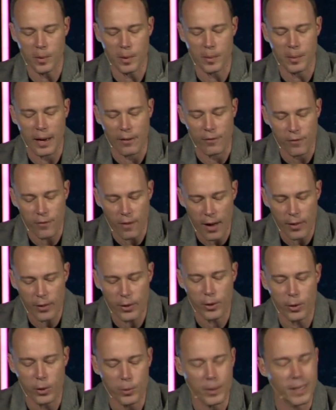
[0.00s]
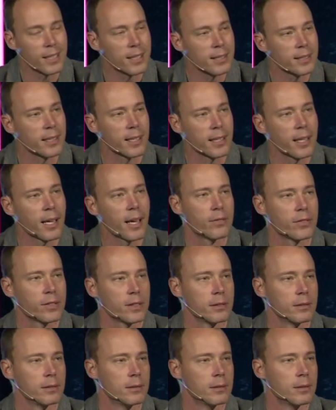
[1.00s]
but my Father who is in
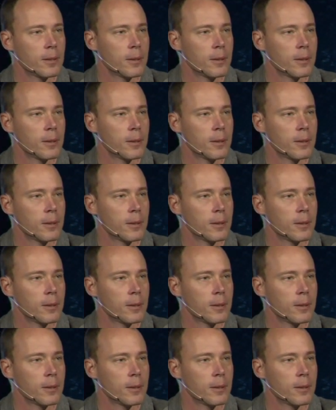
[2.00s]
heaven.